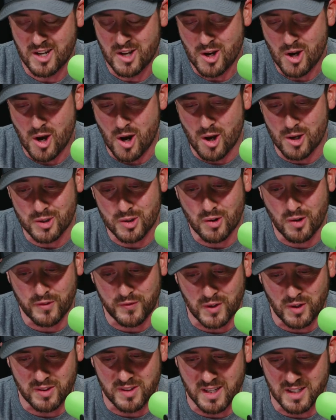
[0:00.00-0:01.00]
Also a
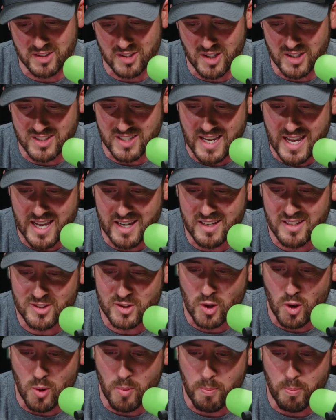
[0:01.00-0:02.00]
few things on Zach.
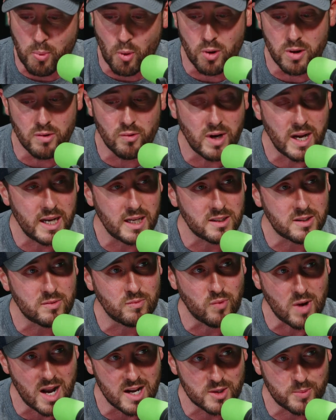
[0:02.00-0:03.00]
So born and raised in
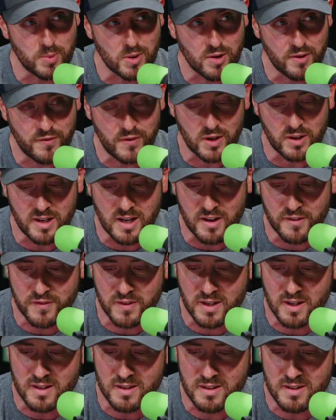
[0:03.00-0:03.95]
Roxborough, Philadelphia.